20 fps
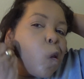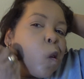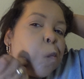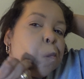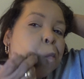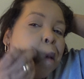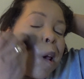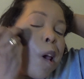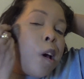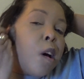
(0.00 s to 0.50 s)

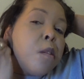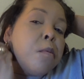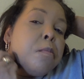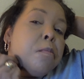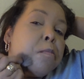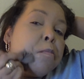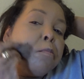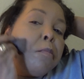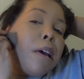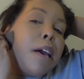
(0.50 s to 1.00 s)
Ma'am,
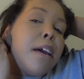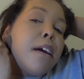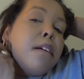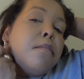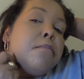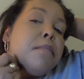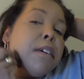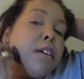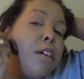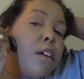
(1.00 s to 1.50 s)

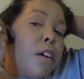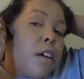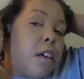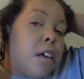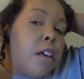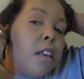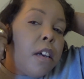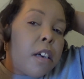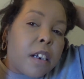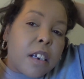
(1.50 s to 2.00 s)

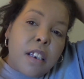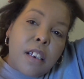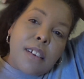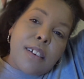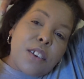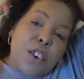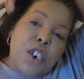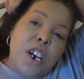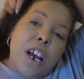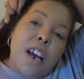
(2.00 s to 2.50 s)
you look a
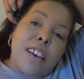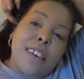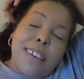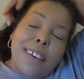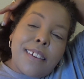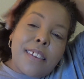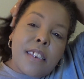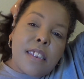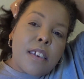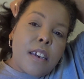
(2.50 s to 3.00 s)
little
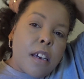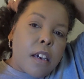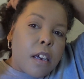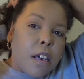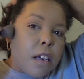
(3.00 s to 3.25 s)
jaundiced.